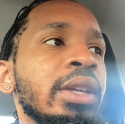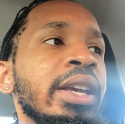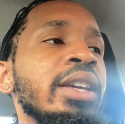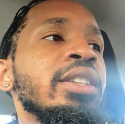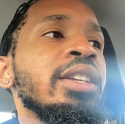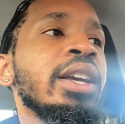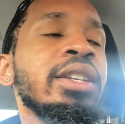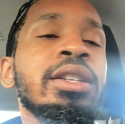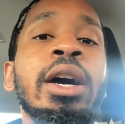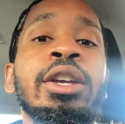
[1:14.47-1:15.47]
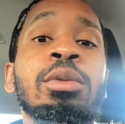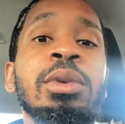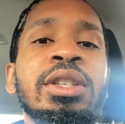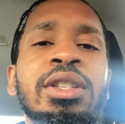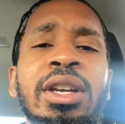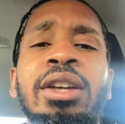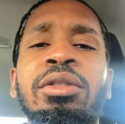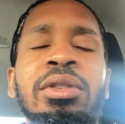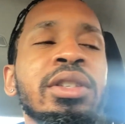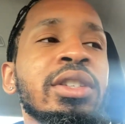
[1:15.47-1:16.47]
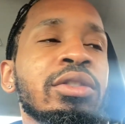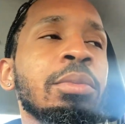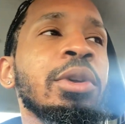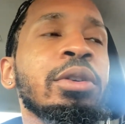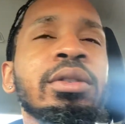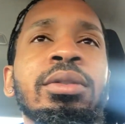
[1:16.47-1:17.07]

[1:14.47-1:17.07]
NDA document togetherness. That's what I'm hearing.